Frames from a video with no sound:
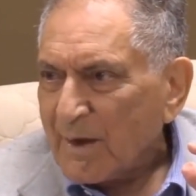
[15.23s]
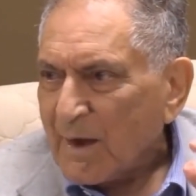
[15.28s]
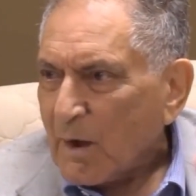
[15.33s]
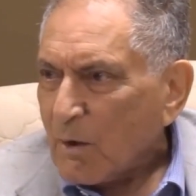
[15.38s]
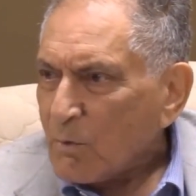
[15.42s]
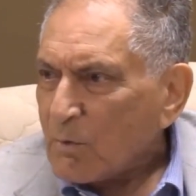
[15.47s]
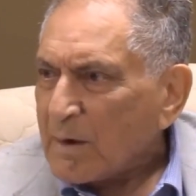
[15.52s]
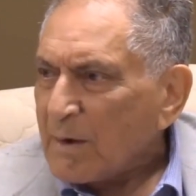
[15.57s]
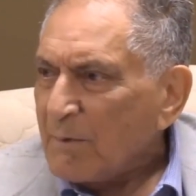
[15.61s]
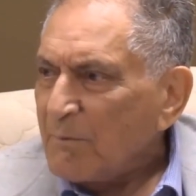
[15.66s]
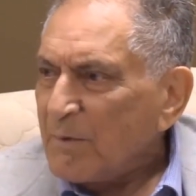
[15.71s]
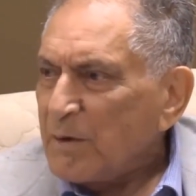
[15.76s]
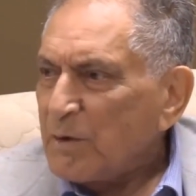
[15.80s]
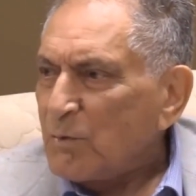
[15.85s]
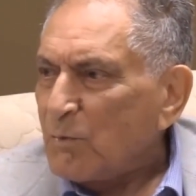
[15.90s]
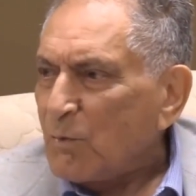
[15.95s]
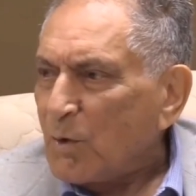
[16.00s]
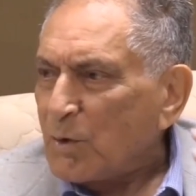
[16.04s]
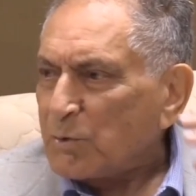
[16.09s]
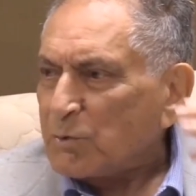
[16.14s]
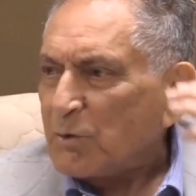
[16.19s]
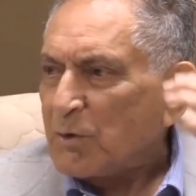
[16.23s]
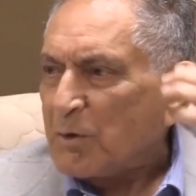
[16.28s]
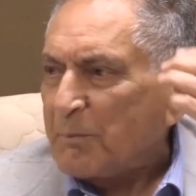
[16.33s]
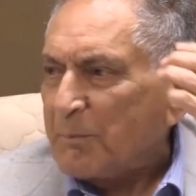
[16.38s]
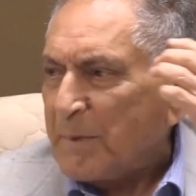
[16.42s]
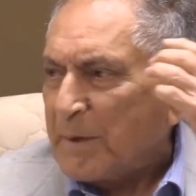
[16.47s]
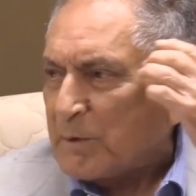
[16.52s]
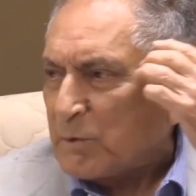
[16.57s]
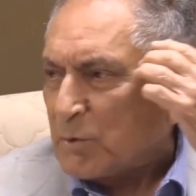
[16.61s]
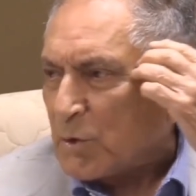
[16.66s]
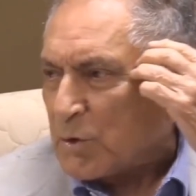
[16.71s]
How come when you want to
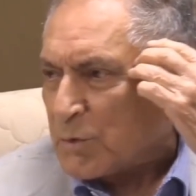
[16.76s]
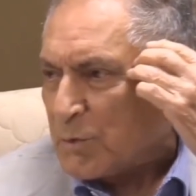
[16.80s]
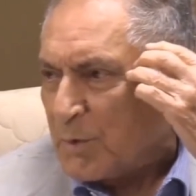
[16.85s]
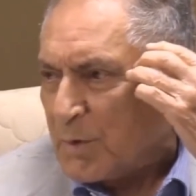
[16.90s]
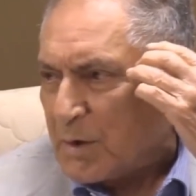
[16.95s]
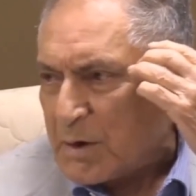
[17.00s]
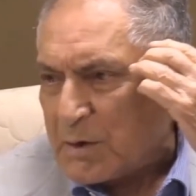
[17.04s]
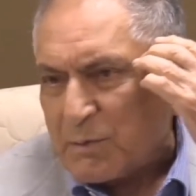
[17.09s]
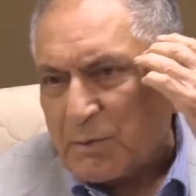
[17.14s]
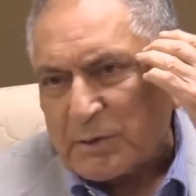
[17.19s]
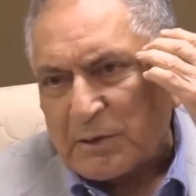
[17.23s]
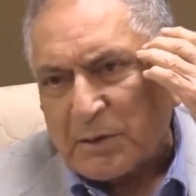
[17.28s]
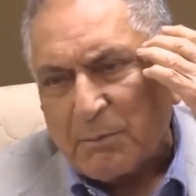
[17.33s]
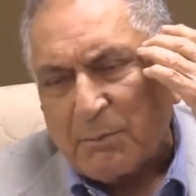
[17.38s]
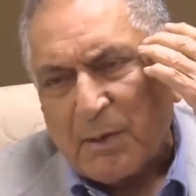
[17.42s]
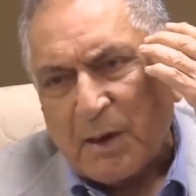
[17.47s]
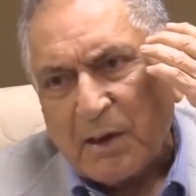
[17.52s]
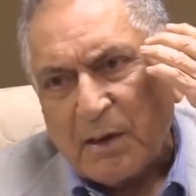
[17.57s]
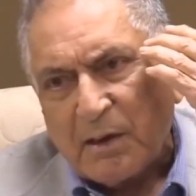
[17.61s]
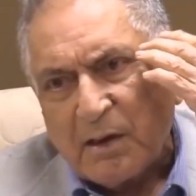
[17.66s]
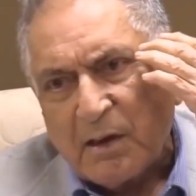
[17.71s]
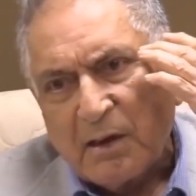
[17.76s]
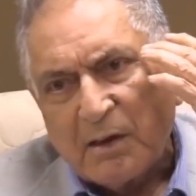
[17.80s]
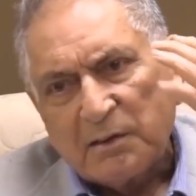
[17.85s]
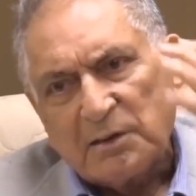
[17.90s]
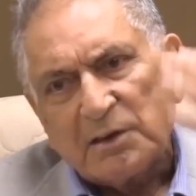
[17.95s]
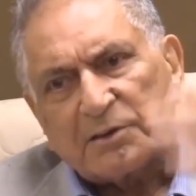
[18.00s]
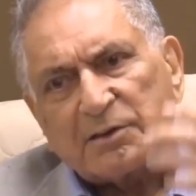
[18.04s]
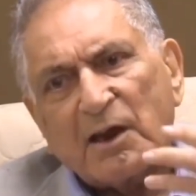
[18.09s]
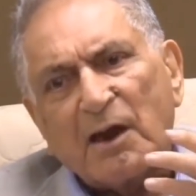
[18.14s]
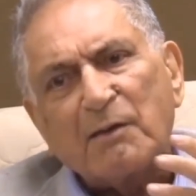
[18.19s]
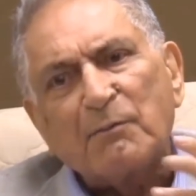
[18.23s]
repeat those words with the mind,
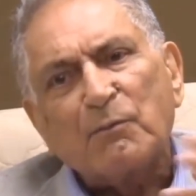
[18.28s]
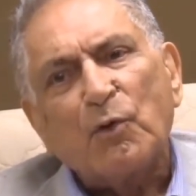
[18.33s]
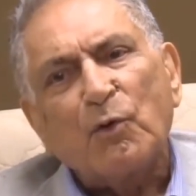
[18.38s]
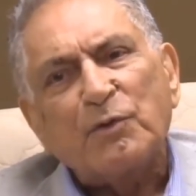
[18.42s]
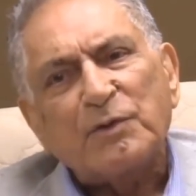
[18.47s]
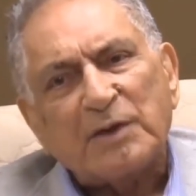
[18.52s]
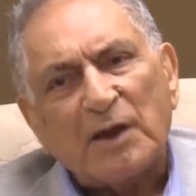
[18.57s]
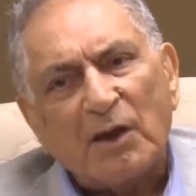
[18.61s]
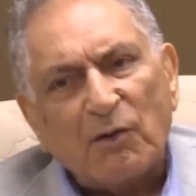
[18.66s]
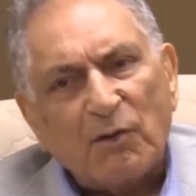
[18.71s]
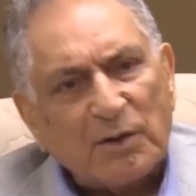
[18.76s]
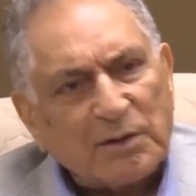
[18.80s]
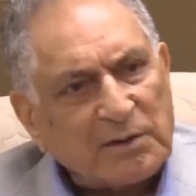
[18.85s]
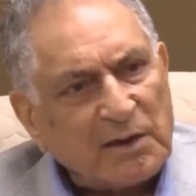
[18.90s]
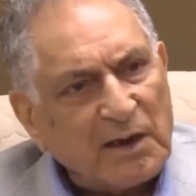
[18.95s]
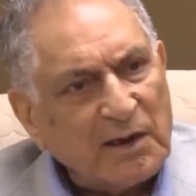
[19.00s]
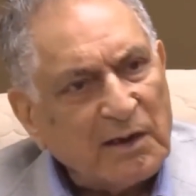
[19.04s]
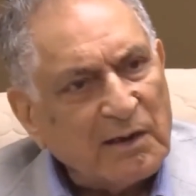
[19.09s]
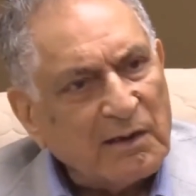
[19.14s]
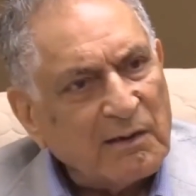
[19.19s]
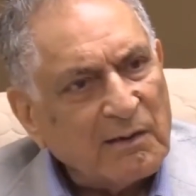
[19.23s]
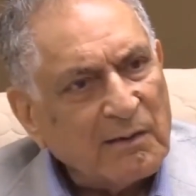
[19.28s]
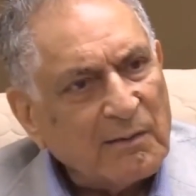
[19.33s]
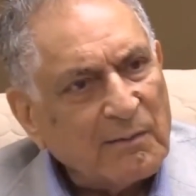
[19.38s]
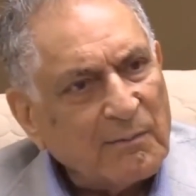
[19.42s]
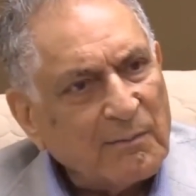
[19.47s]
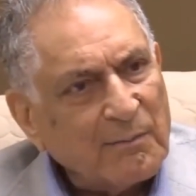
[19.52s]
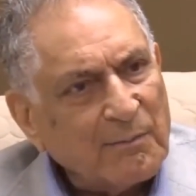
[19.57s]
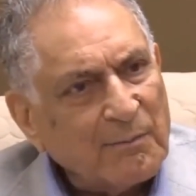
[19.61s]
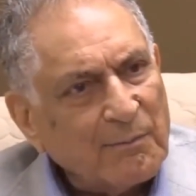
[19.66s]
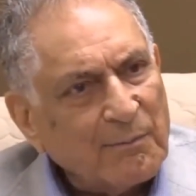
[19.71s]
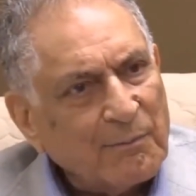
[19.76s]
the tongue moves alongside?
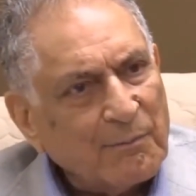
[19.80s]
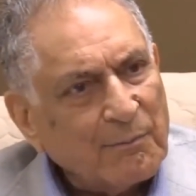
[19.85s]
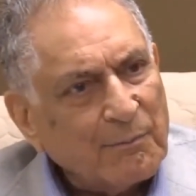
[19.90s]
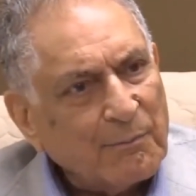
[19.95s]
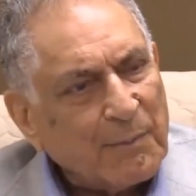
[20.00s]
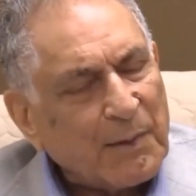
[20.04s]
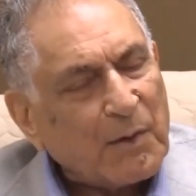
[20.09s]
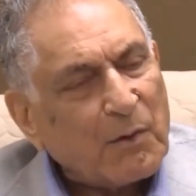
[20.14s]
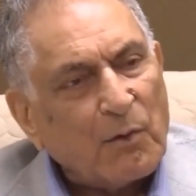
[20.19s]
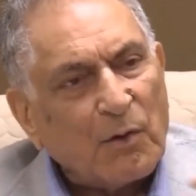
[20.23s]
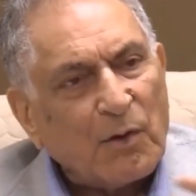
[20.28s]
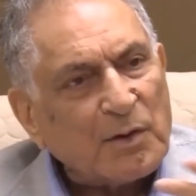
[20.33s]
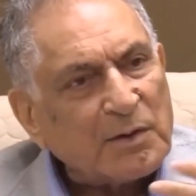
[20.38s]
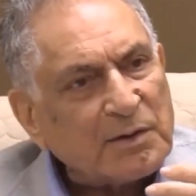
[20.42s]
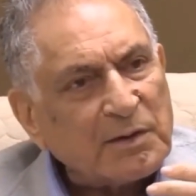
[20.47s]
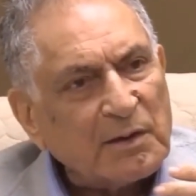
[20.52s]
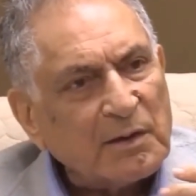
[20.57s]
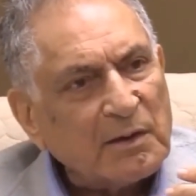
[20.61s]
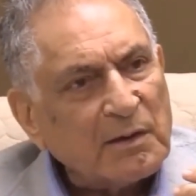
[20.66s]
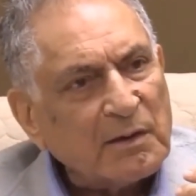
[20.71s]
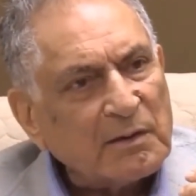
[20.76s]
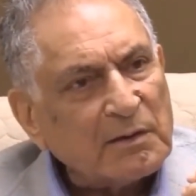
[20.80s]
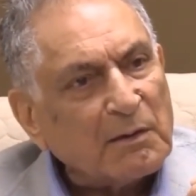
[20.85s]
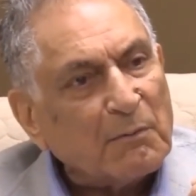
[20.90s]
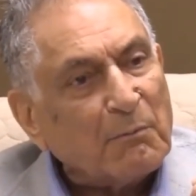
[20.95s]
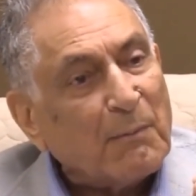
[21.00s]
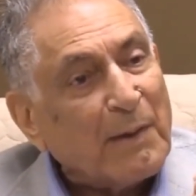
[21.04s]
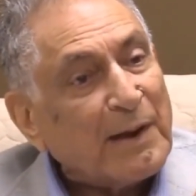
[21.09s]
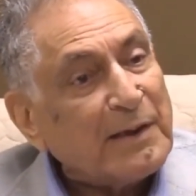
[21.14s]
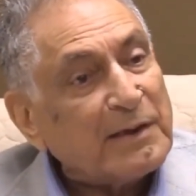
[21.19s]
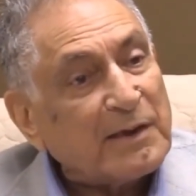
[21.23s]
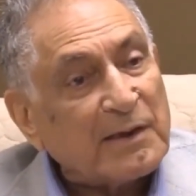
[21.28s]
Because the
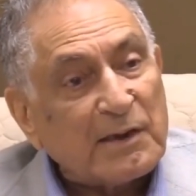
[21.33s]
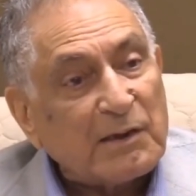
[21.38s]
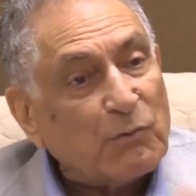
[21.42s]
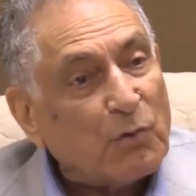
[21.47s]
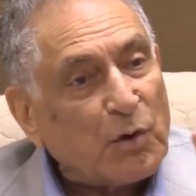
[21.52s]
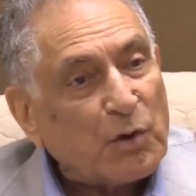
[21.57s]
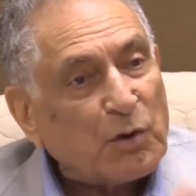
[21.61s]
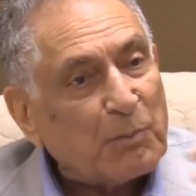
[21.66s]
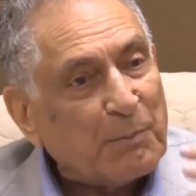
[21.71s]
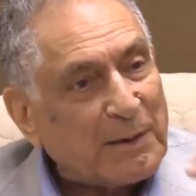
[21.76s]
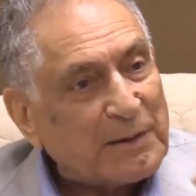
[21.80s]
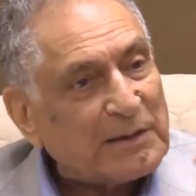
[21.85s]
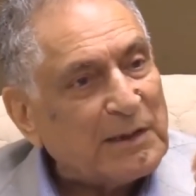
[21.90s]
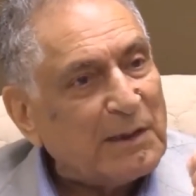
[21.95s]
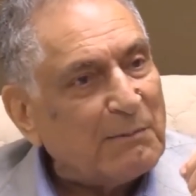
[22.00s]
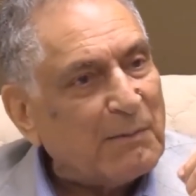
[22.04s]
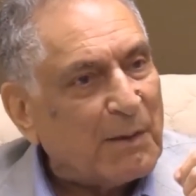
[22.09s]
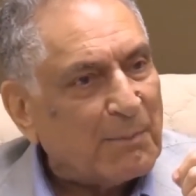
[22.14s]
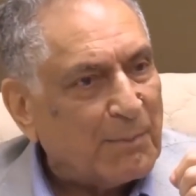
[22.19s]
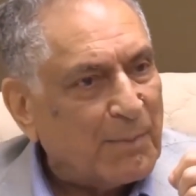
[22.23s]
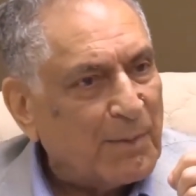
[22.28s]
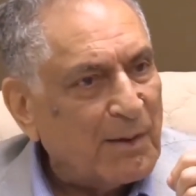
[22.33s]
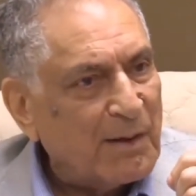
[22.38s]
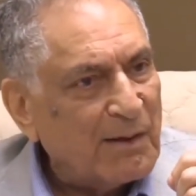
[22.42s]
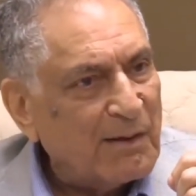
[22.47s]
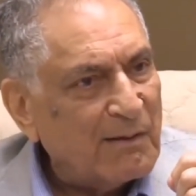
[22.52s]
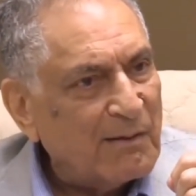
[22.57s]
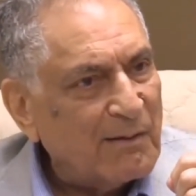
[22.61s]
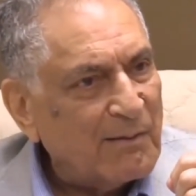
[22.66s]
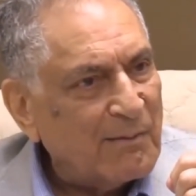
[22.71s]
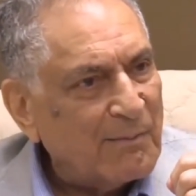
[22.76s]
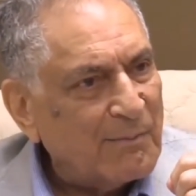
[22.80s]
mind doesn't want to pick them up.
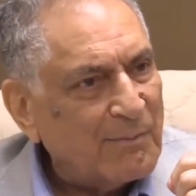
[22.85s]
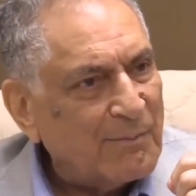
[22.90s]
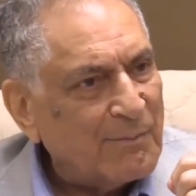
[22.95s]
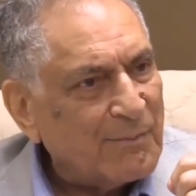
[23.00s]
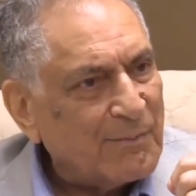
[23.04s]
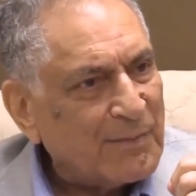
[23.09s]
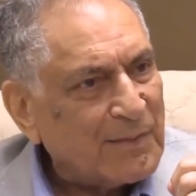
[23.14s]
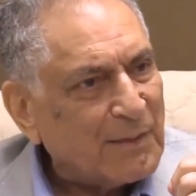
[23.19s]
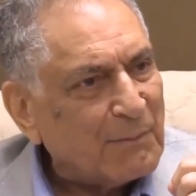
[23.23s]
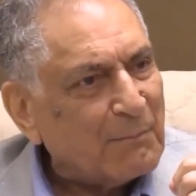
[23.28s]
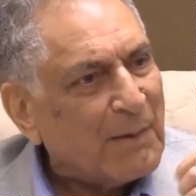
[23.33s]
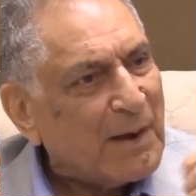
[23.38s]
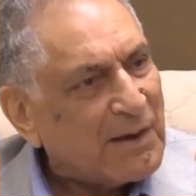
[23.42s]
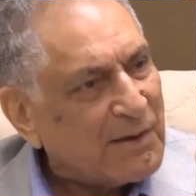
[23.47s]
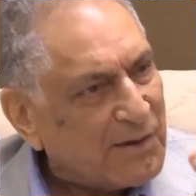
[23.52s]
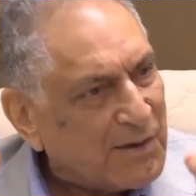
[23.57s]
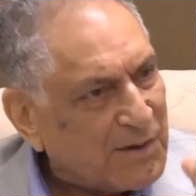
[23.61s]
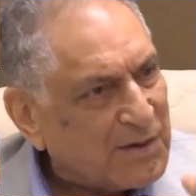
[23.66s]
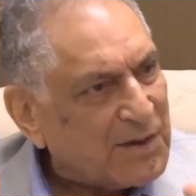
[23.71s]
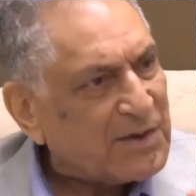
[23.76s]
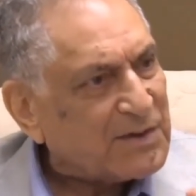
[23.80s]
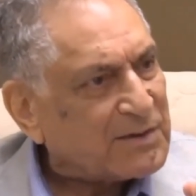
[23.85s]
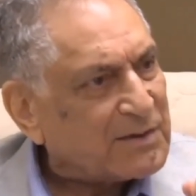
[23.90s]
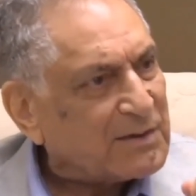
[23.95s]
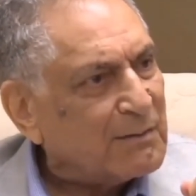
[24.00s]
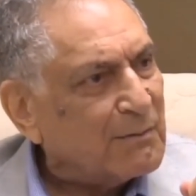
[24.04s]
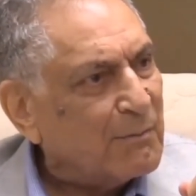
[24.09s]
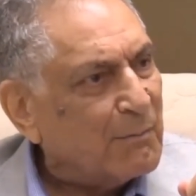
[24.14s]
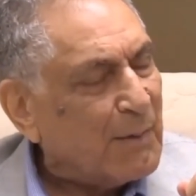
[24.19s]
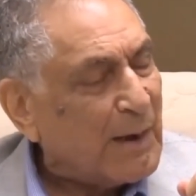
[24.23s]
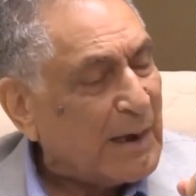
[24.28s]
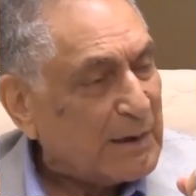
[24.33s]
The mind
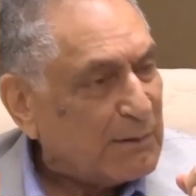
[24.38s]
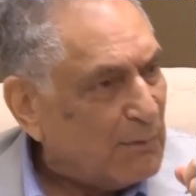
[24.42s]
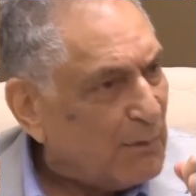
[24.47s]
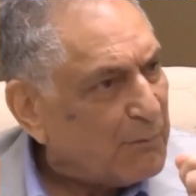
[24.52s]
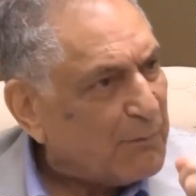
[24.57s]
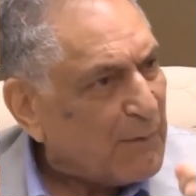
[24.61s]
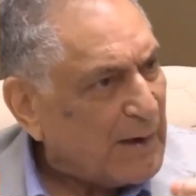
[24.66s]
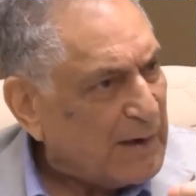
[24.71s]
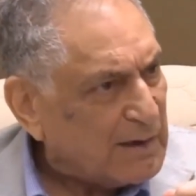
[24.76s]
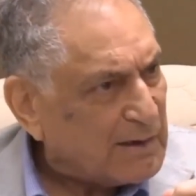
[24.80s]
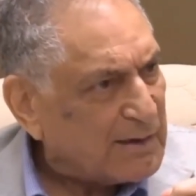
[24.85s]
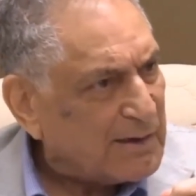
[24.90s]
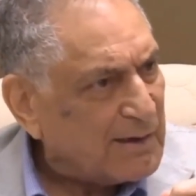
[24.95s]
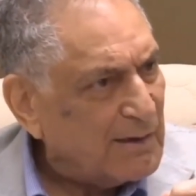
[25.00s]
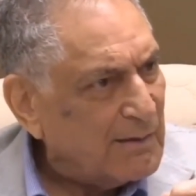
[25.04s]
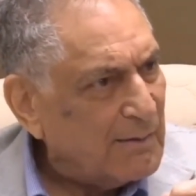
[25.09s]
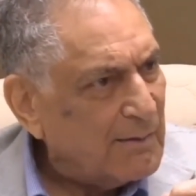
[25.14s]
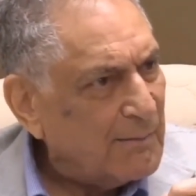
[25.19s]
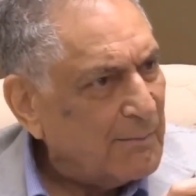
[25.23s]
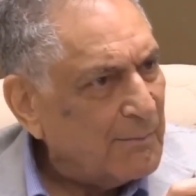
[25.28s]
resists. Mind will fight.